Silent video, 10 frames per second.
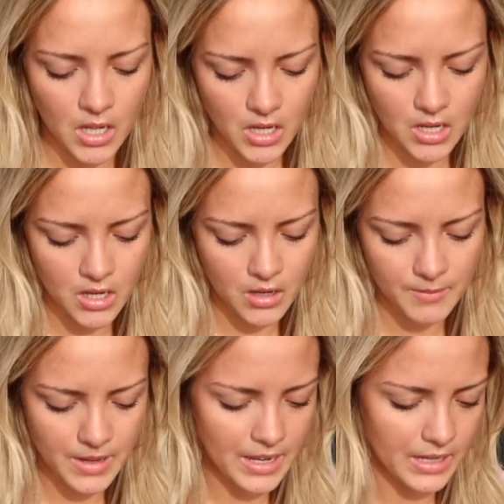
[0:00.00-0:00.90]

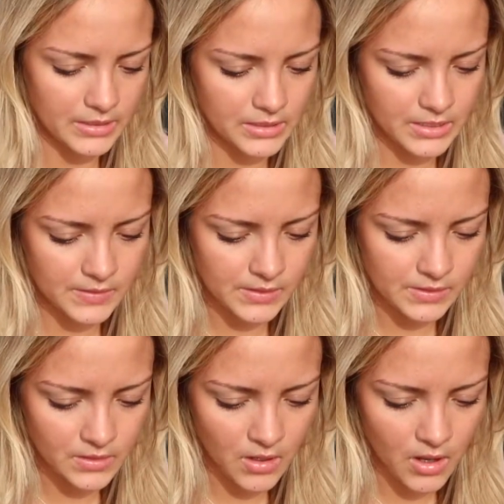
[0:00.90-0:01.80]
this
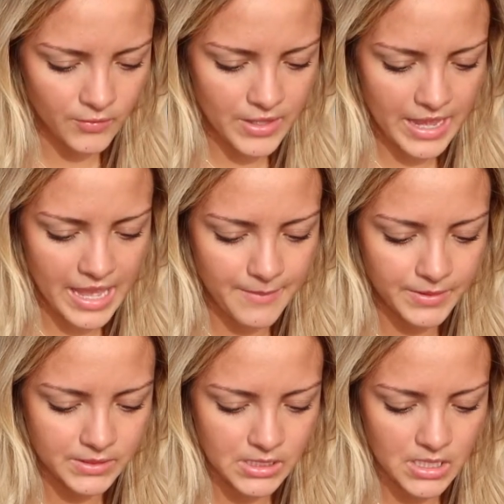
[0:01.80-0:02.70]
is called the
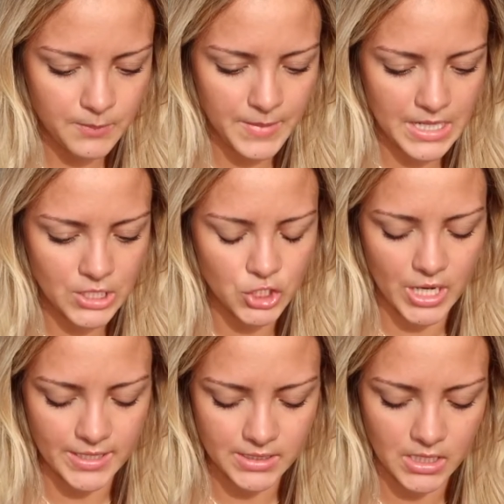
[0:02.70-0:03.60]
Hamilton mini
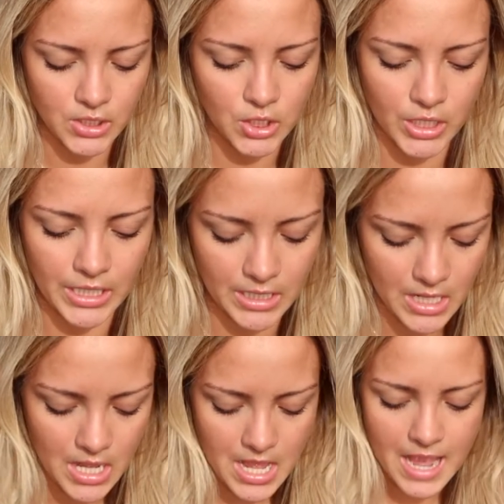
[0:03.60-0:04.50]
dress in green.
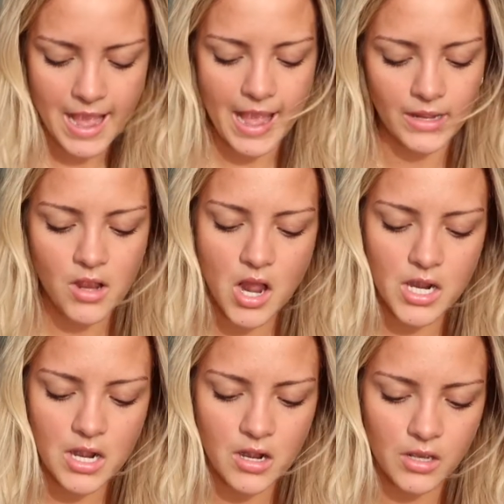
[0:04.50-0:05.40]
I got it
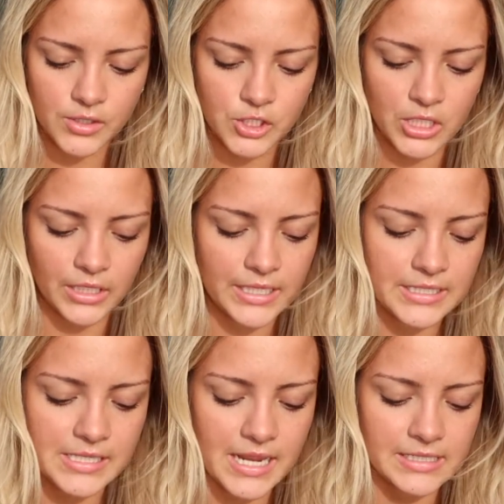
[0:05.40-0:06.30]
in an
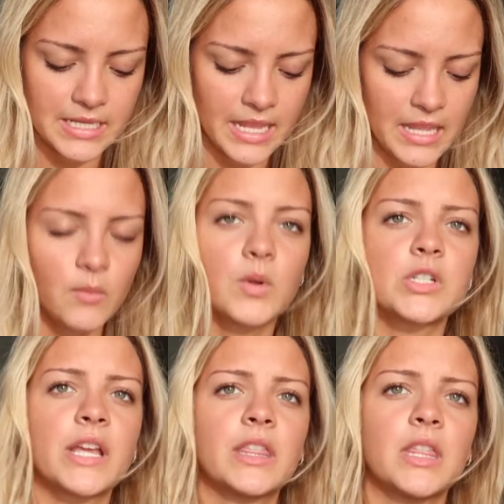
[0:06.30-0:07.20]
Australian size 8,
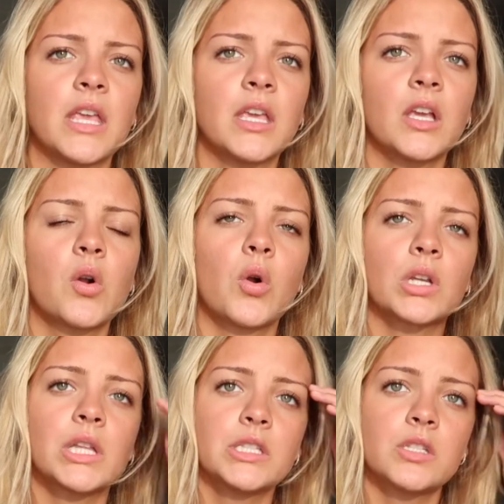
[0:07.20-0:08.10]
which I think
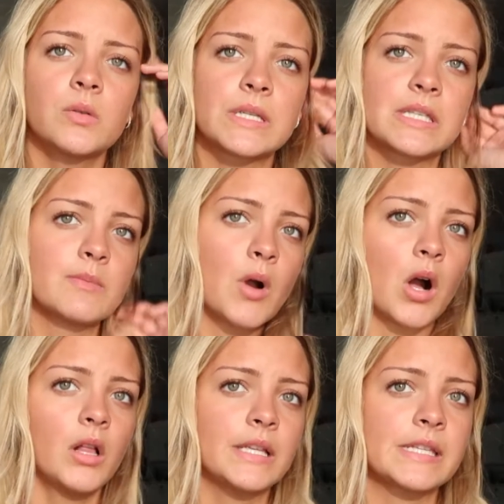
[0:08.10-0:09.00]
correlates to a
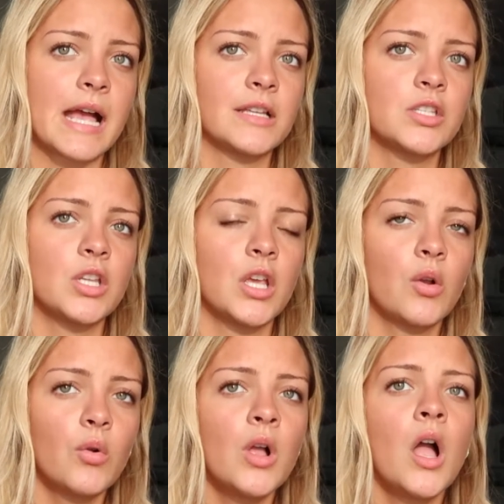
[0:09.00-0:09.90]
small, a size
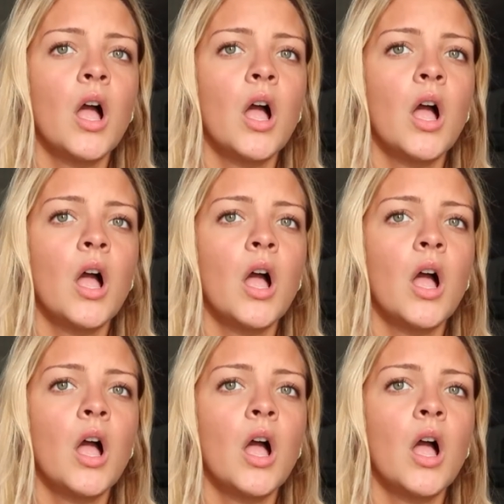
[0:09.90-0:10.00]
2.